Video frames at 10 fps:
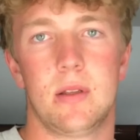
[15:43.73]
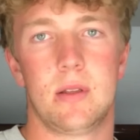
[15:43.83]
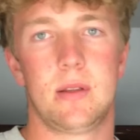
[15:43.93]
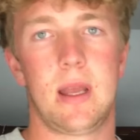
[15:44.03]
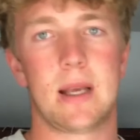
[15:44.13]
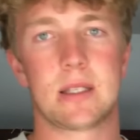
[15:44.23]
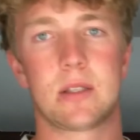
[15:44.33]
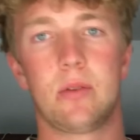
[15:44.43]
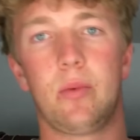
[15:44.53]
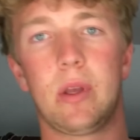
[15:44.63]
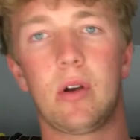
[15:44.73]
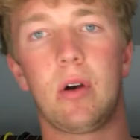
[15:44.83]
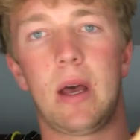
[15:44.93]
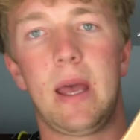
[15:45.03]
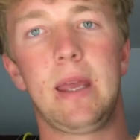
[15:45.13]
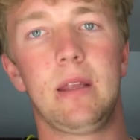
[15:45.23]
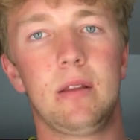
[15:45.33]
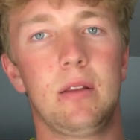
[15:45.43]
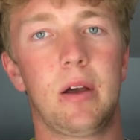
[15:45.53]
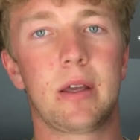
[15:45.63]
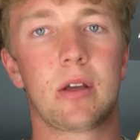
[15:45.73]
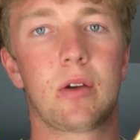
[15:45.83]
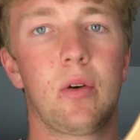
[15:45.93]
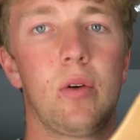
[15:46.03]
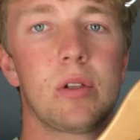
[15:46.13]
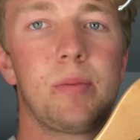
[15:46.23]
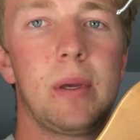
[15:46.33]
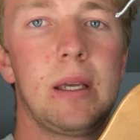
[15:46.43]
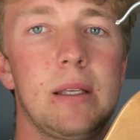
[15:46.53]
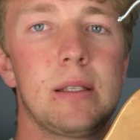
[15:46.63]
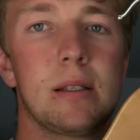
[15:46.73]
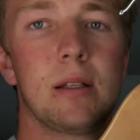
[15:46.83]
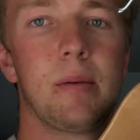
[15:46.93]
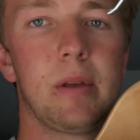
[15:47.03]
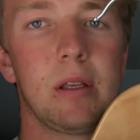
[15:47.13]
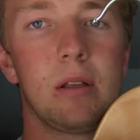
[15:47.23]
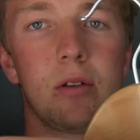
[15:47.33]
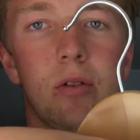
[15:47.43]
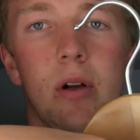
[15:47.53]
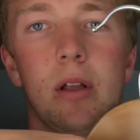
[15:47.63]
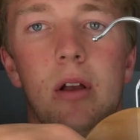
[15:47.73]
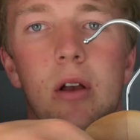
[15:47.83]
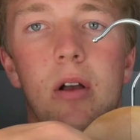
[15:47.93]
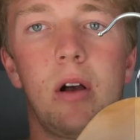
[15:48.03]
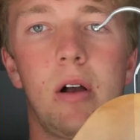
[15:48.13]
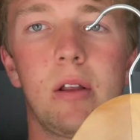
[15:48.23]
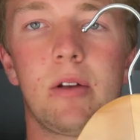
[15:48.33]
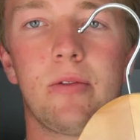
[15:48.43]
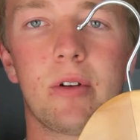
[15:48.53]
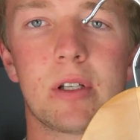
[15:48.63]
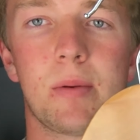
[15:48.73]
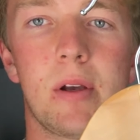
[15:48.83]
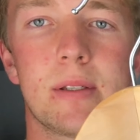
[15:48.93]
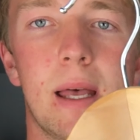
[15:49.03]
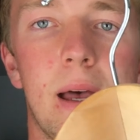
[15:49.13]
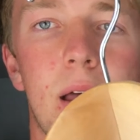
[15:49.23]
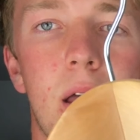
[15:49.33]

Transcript: Next we got a Nike court piece. Let me try and overexpose that.